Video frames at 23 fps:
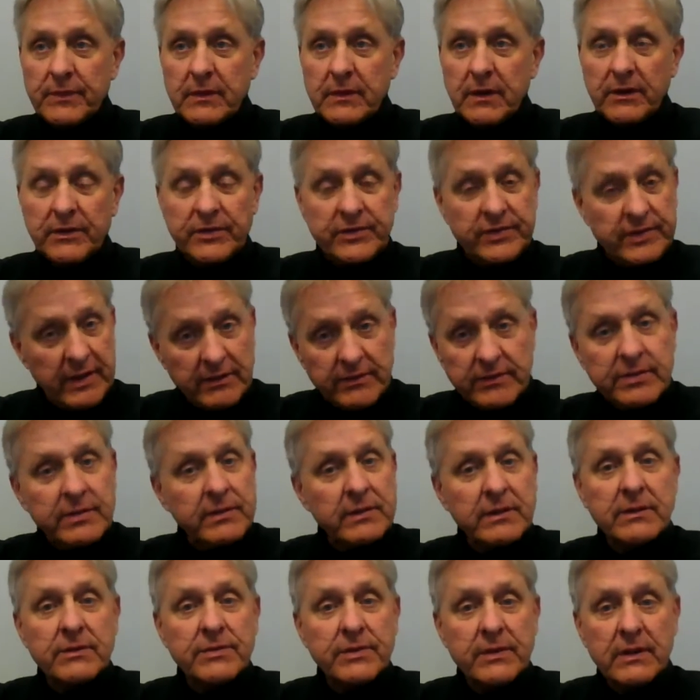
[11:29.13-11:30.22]

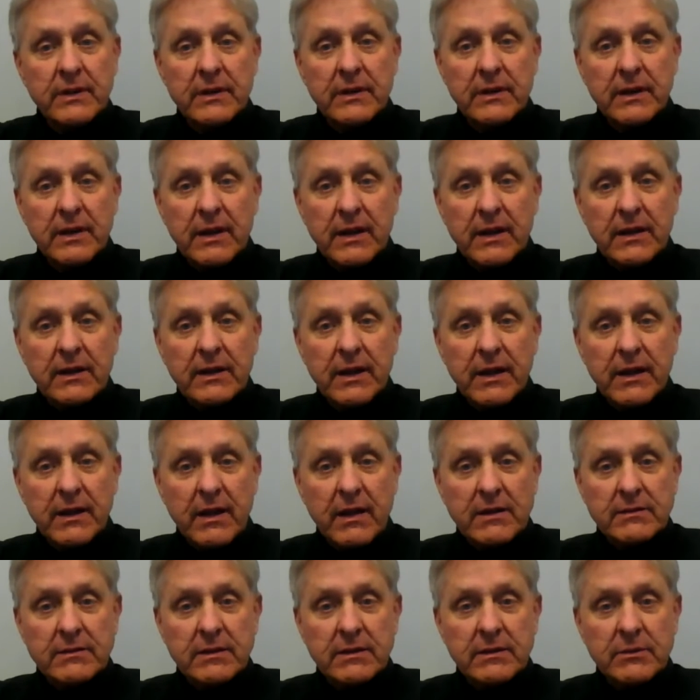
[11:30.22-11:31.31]
sensitive, and
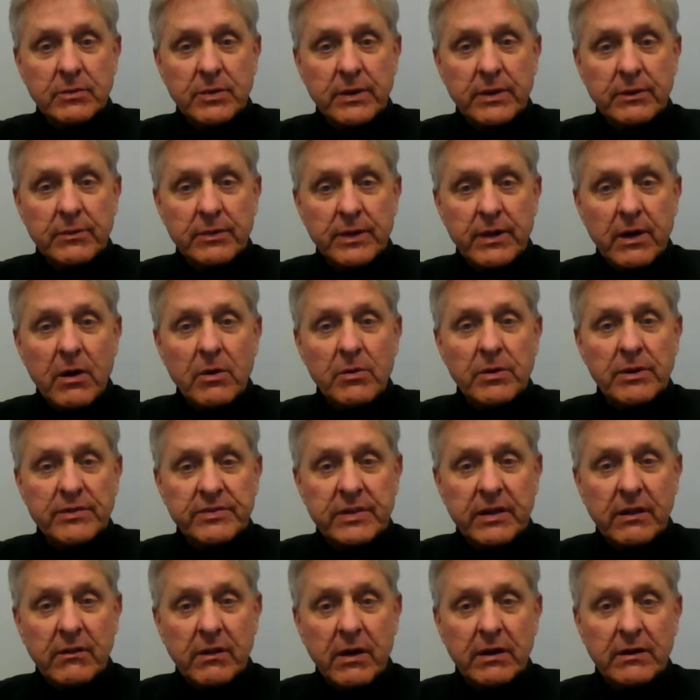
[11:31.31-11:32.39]
we always
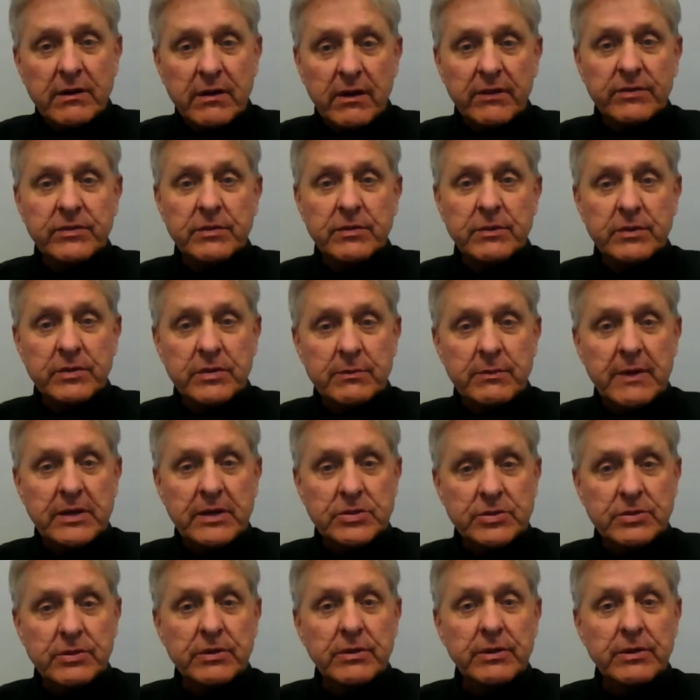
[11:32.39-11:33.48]
tell our customers to make
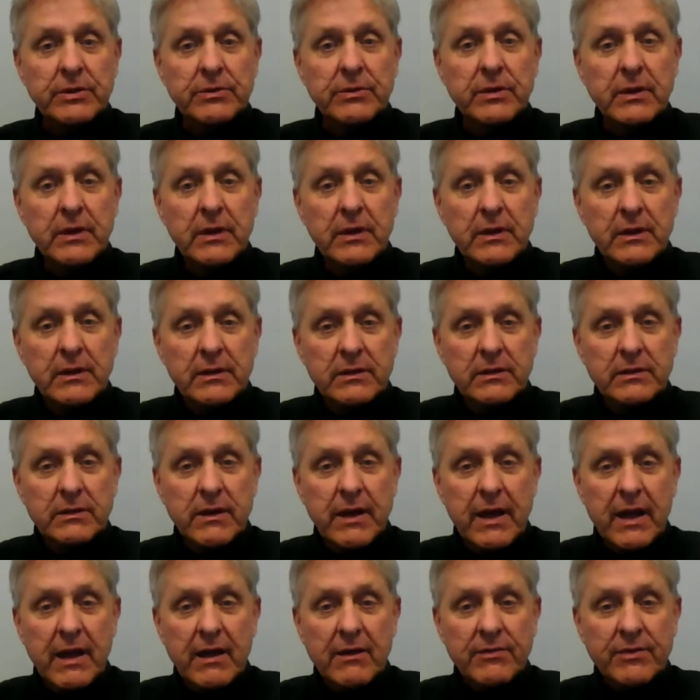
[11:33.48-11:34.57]
sure you
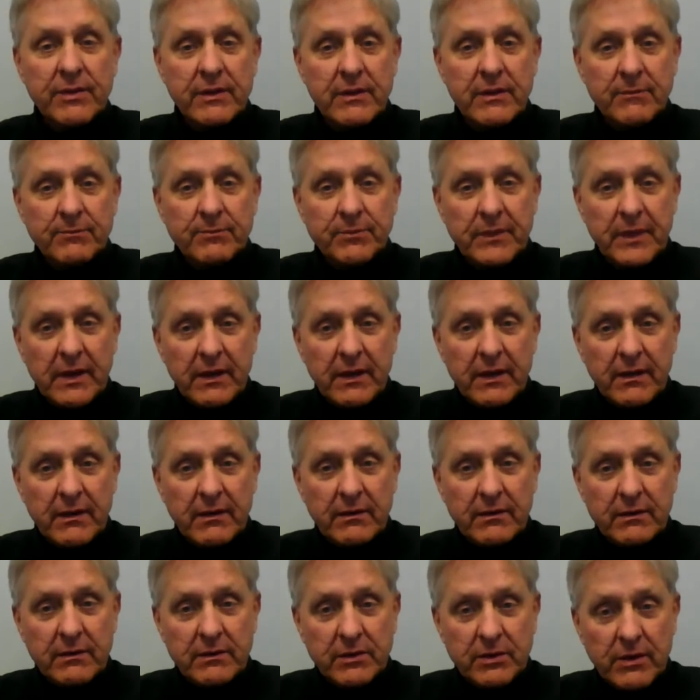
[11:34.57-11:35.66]
have
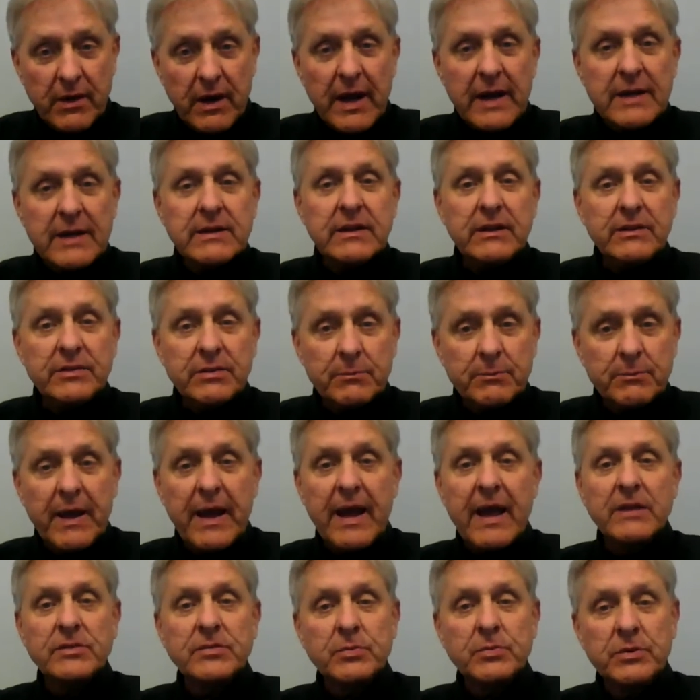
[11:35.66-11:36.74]
your IDs and
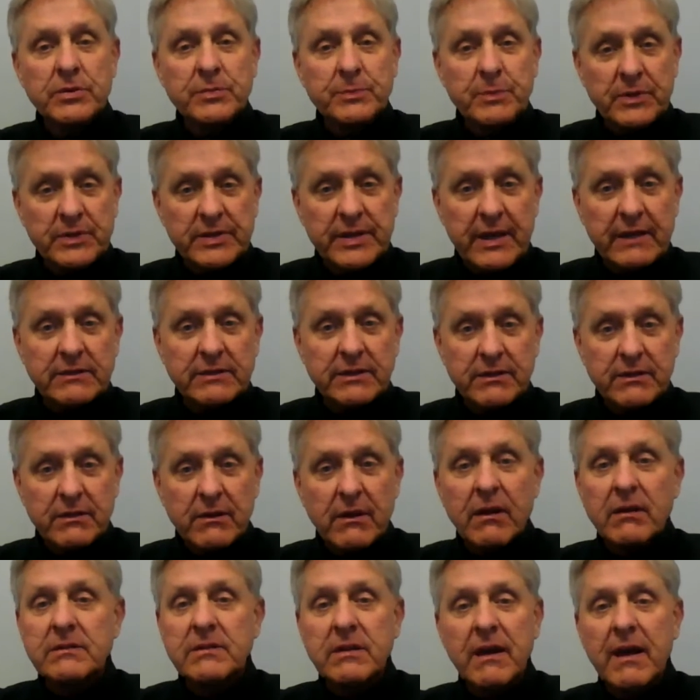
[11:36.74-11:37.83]
passwords protected at
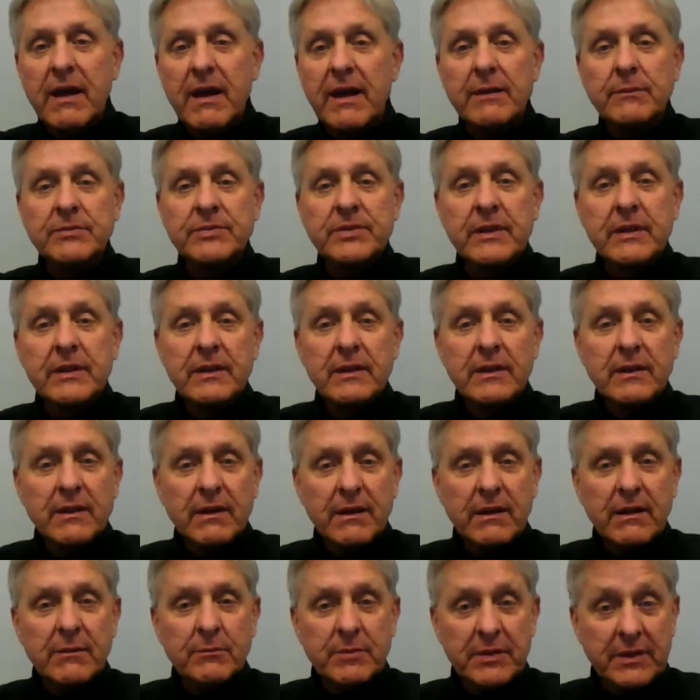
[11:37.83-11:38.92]
all times,
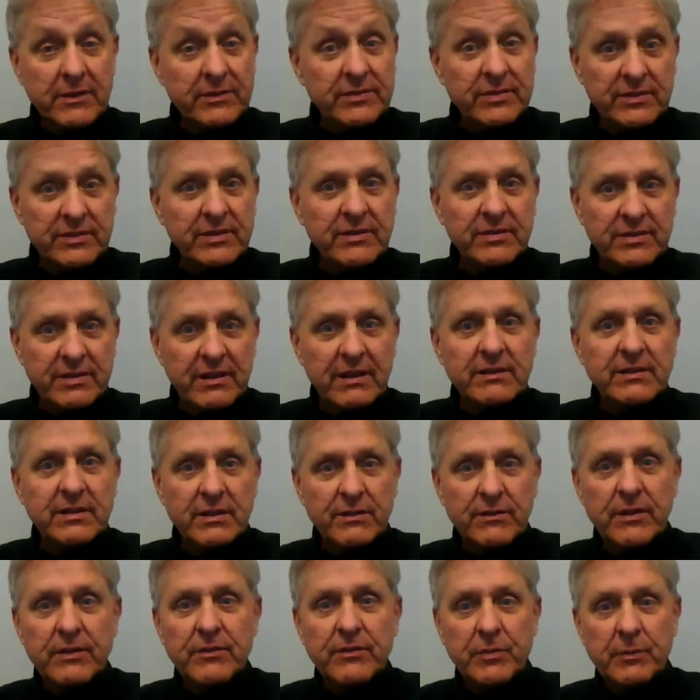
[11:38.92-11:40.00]
because this is sensitive
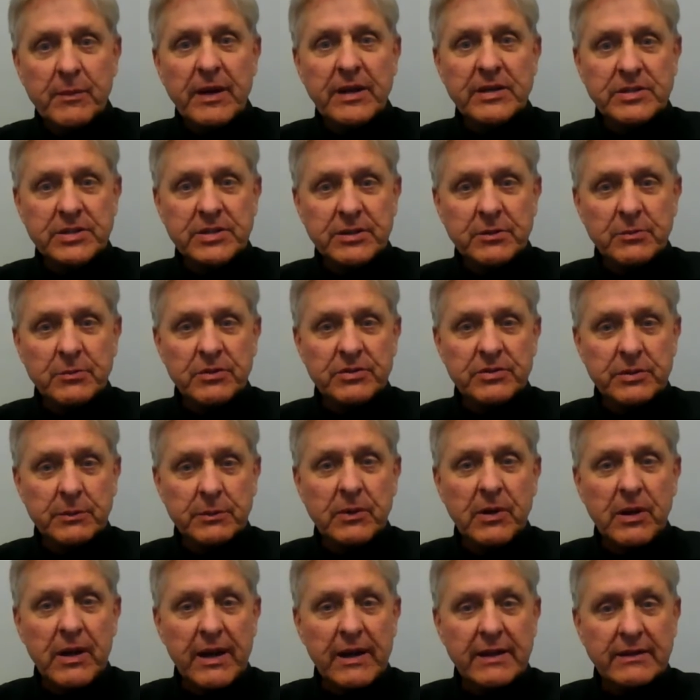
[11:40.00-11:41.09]
information that we're
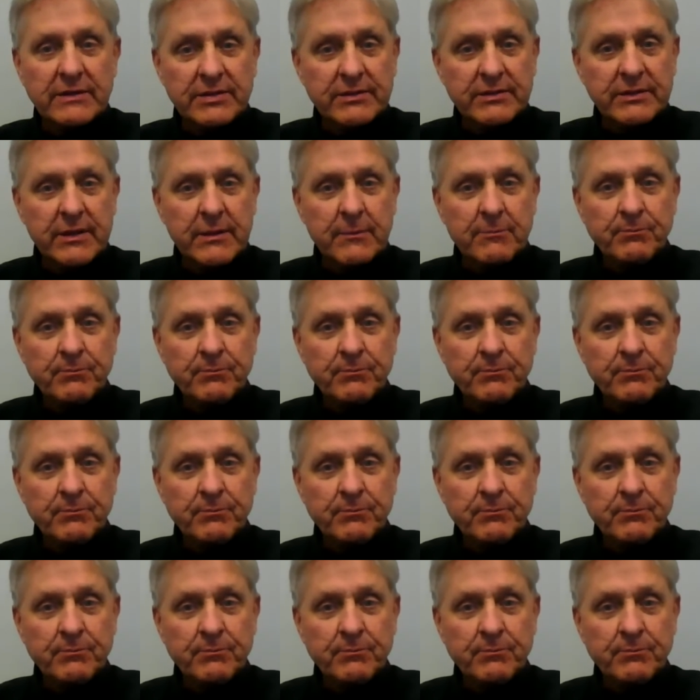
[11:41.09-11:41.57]
supplying to them.